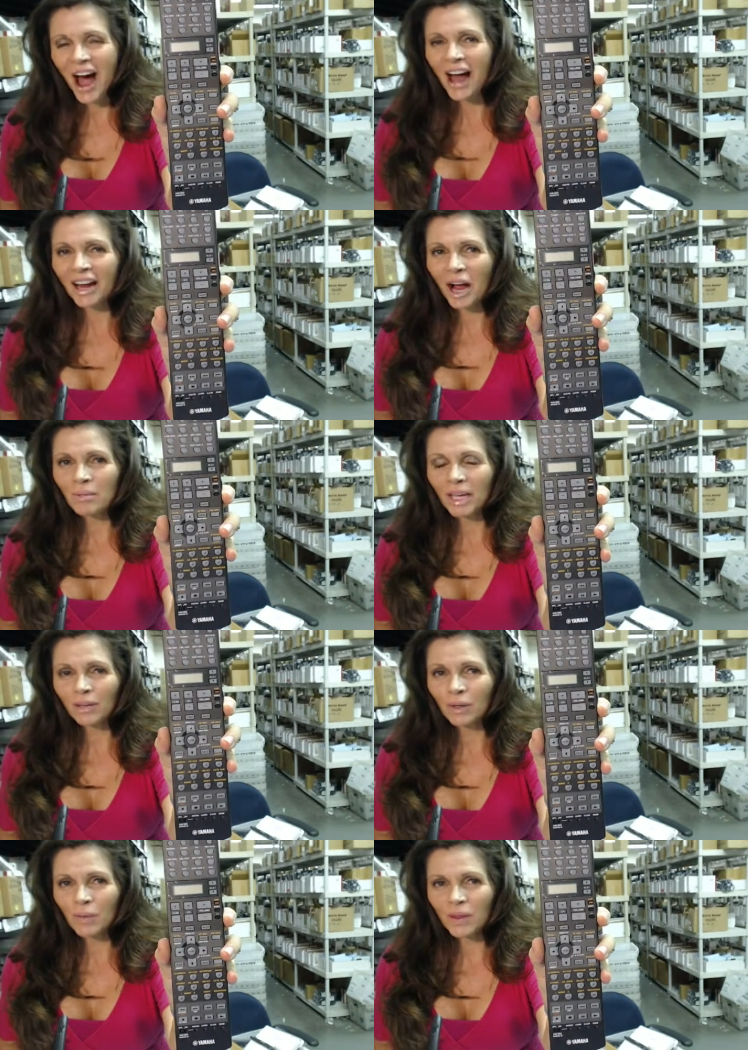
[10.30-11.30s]
Hi, I'm
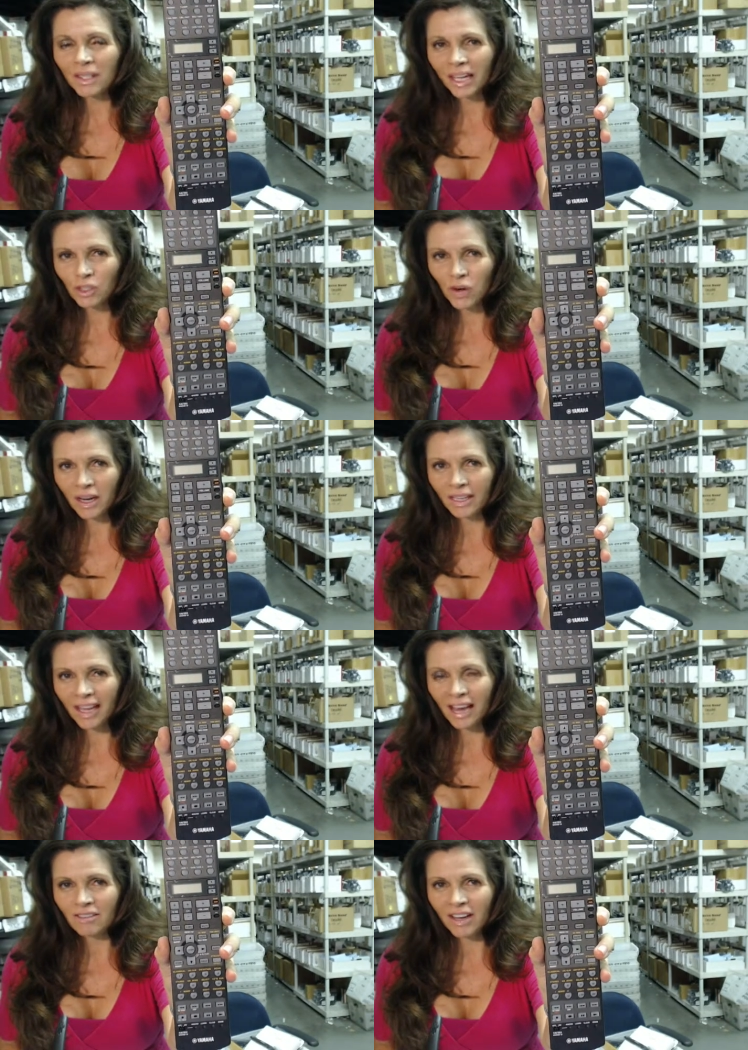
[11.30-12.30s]
Kerry with
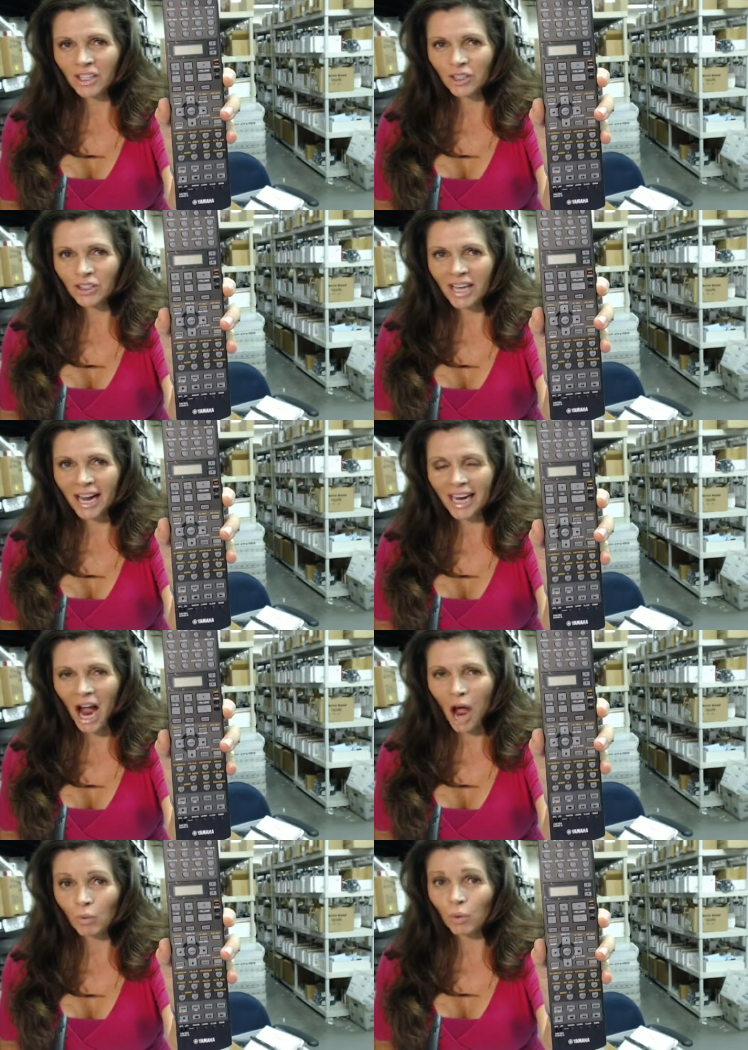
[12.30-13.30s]

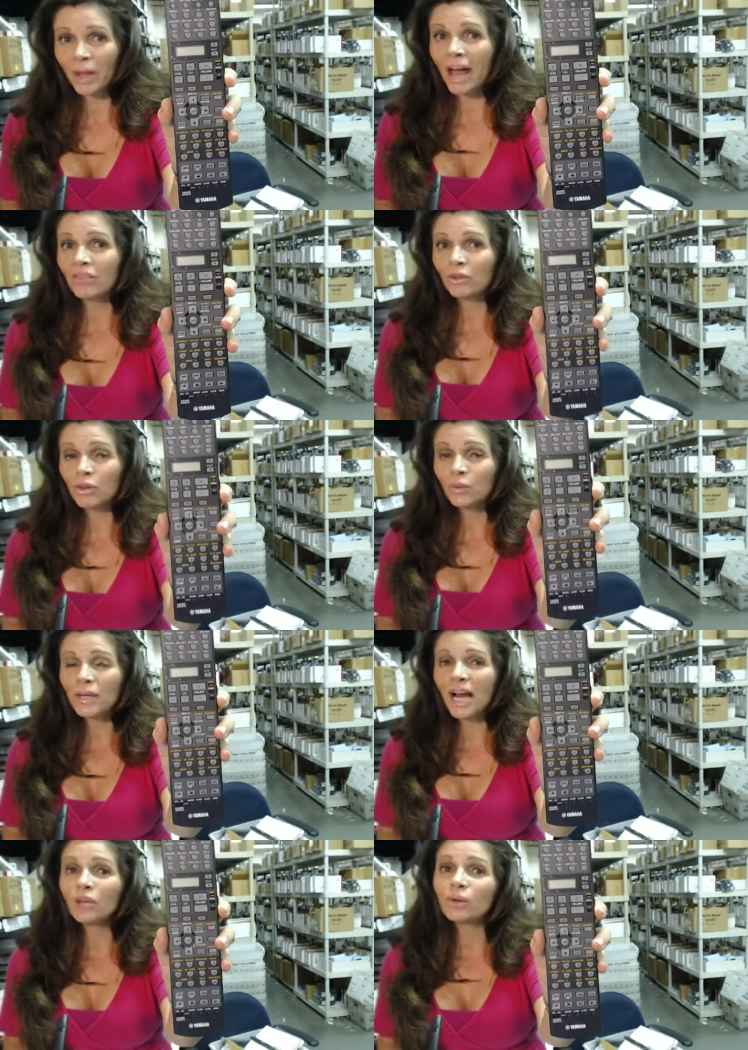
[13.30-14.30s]
ElectronicAdventure.com, where we have over
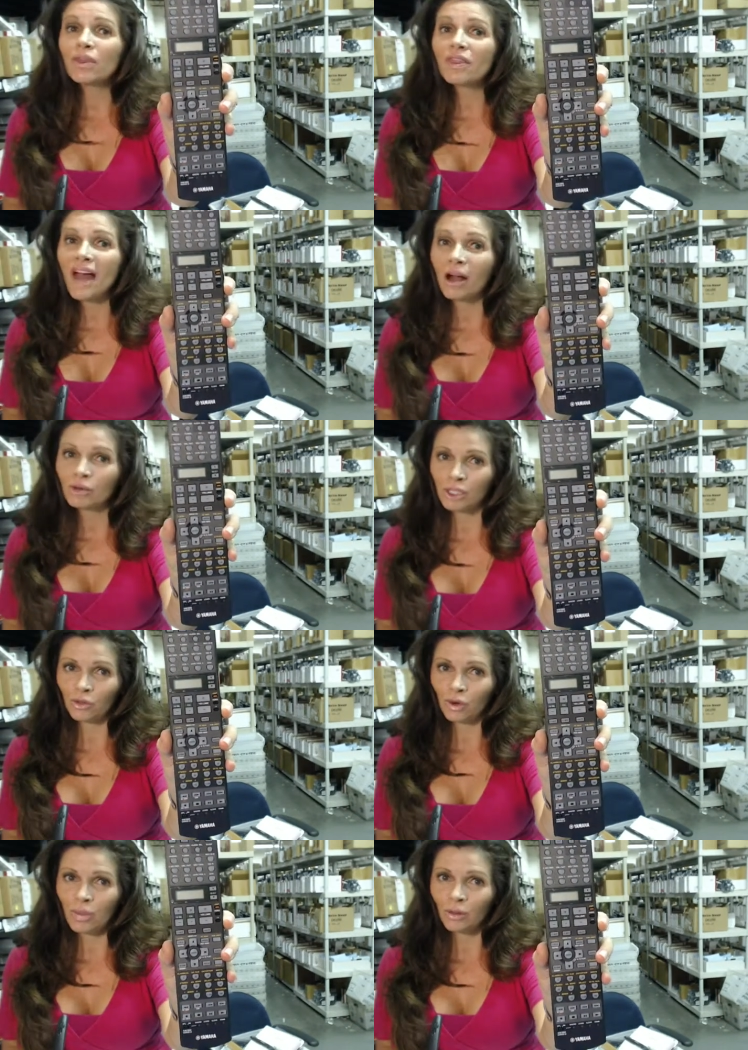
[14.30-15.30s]

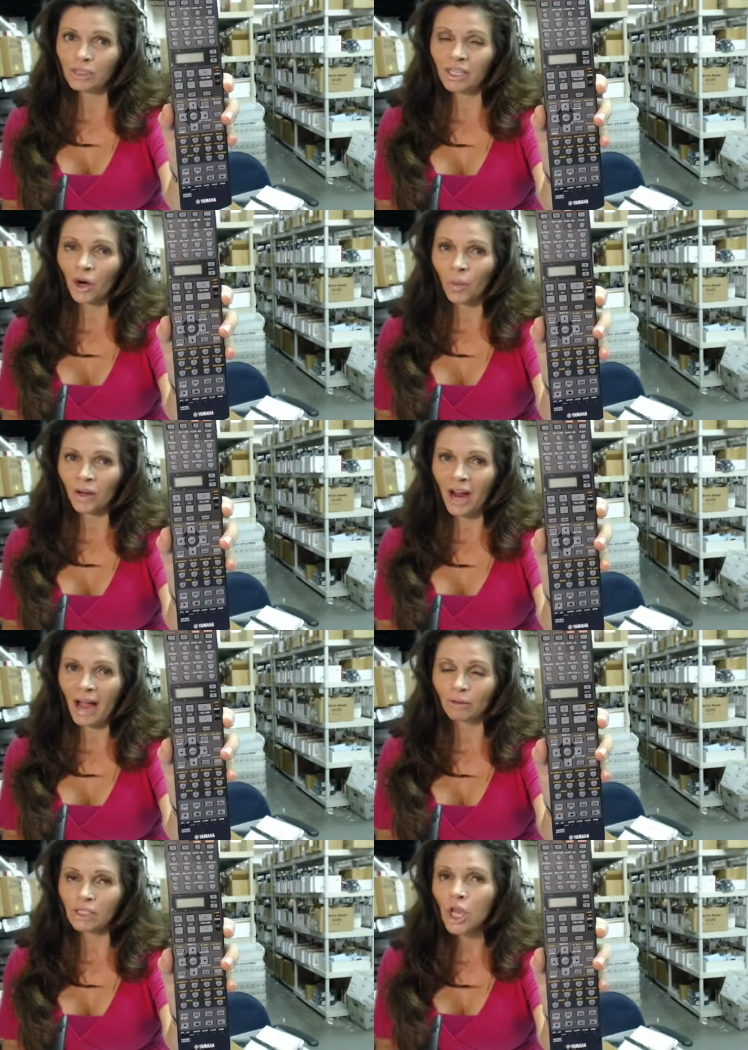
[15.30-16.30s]
300,000 remotes in our
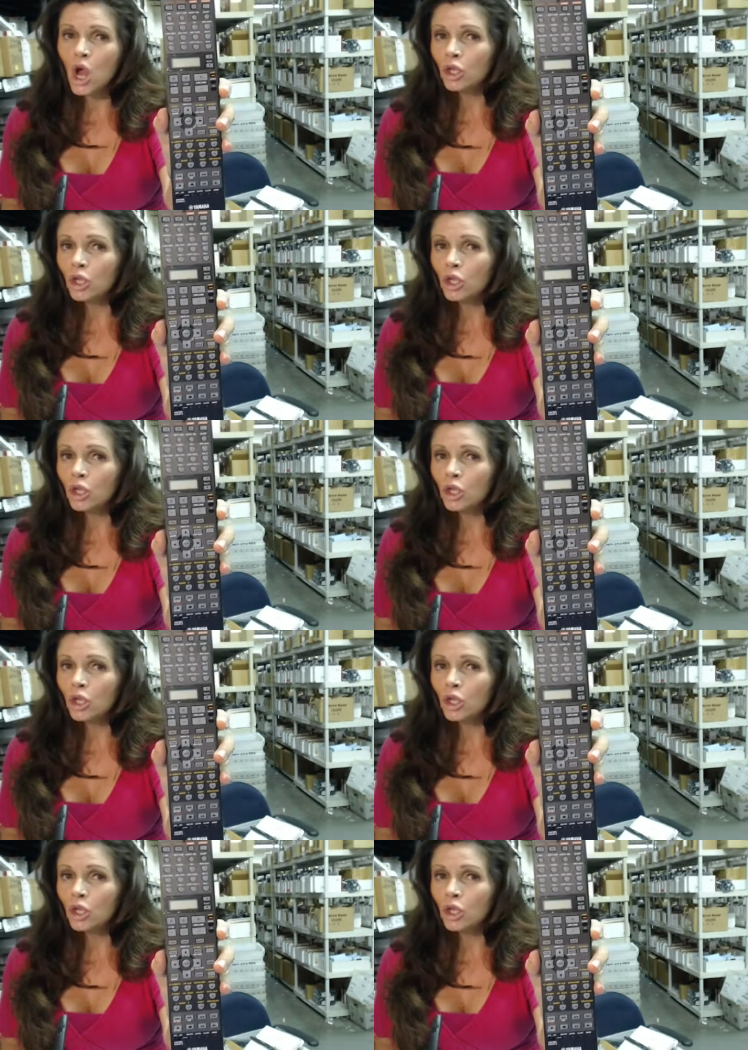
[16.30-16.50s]
warehouse.